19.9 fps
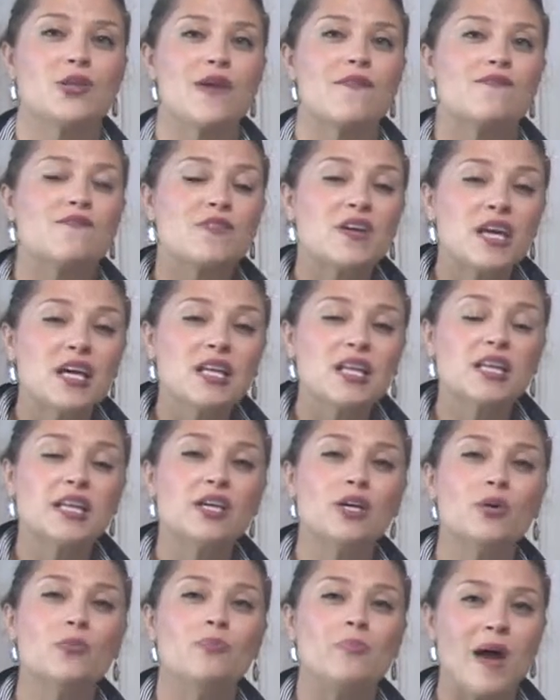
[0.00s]
So they
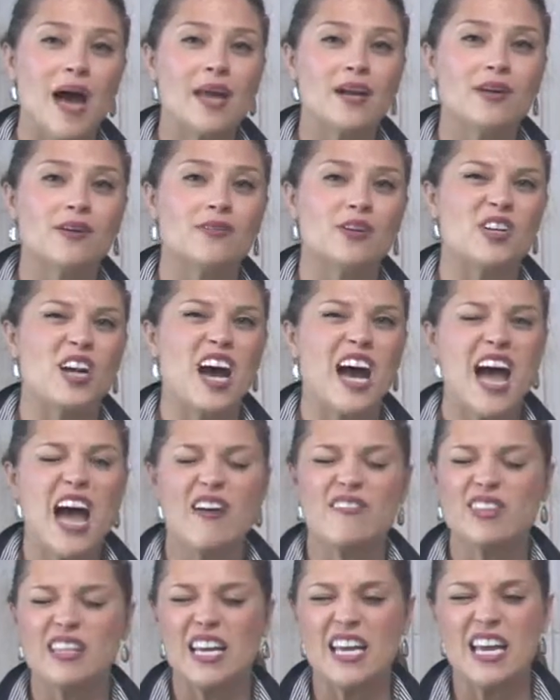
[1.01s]
feel a little better. They're
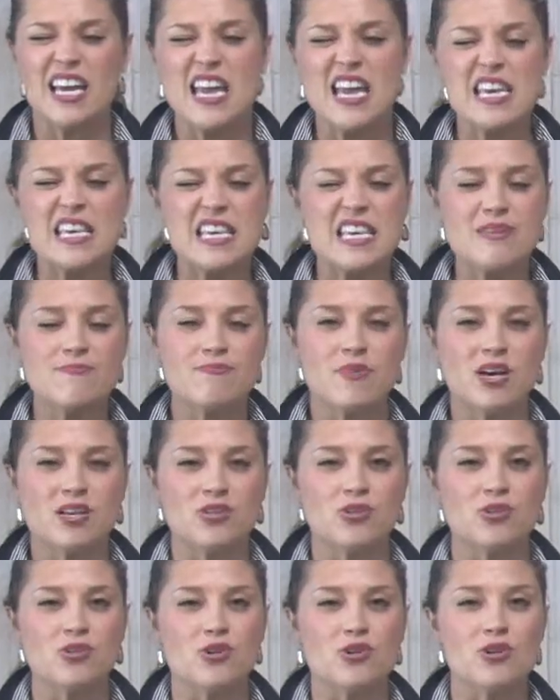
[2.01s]
not having that
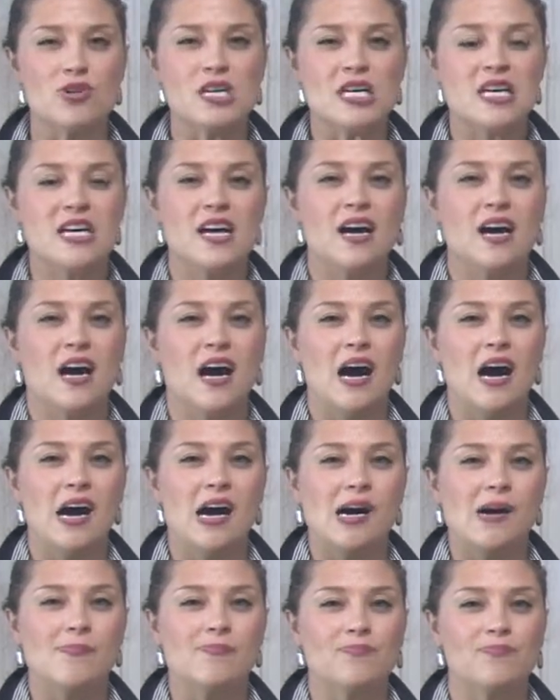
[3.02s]
achy muscle
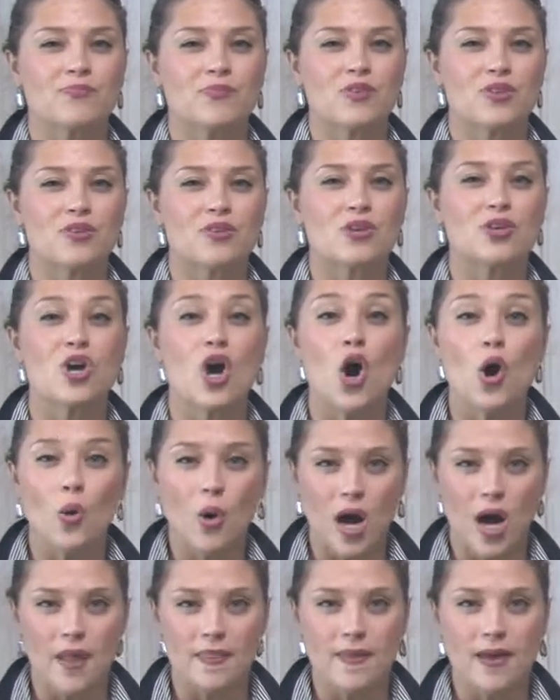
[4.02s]

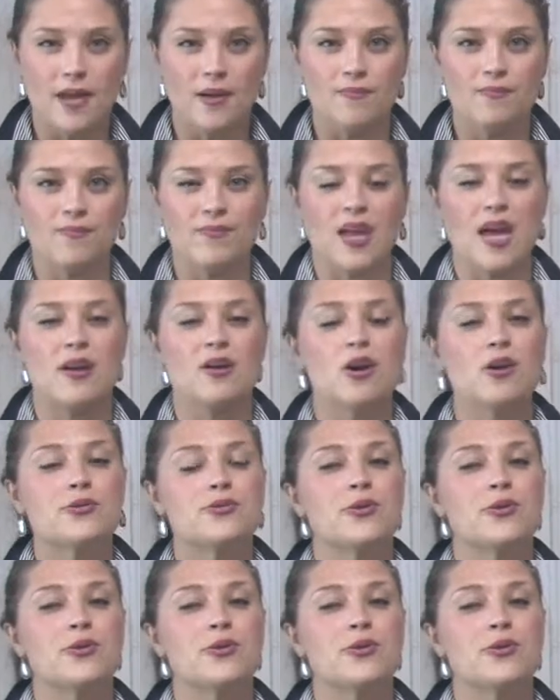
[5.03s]
go on them.